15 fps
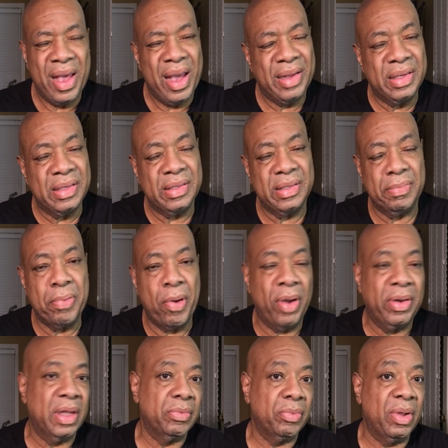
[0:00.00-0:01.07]
And this is the
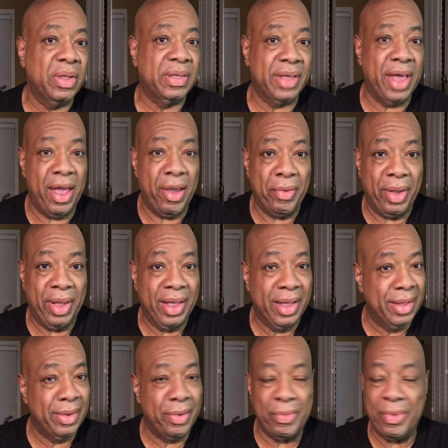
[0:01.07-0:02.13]
part that's really scary.
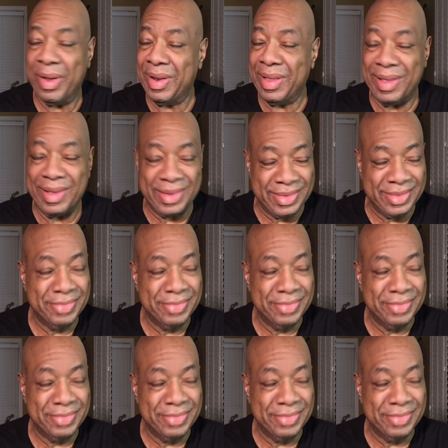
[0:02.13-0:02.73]
It really is.